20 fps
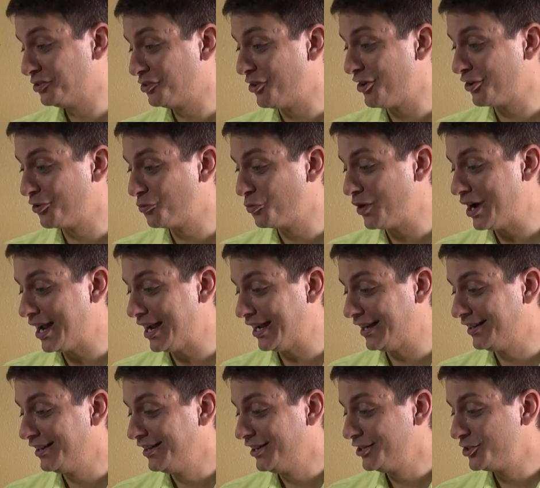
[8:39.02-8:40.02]
long
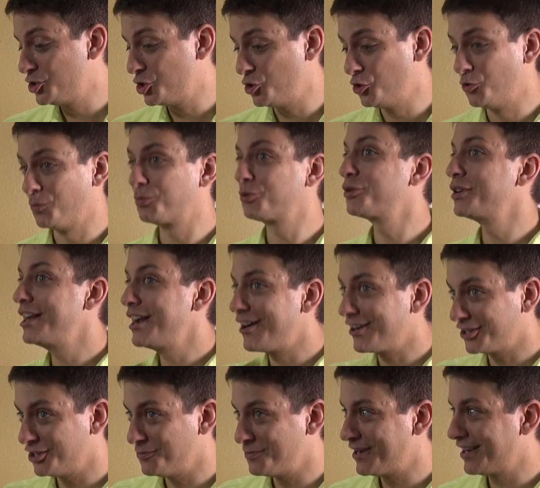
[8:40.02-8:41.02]
way to
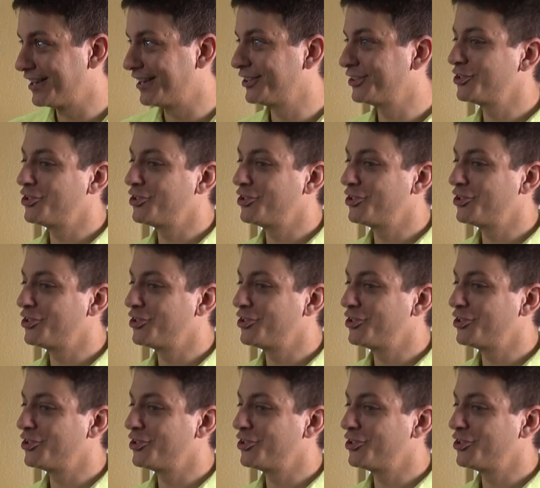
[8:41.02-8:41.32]
preoccupying a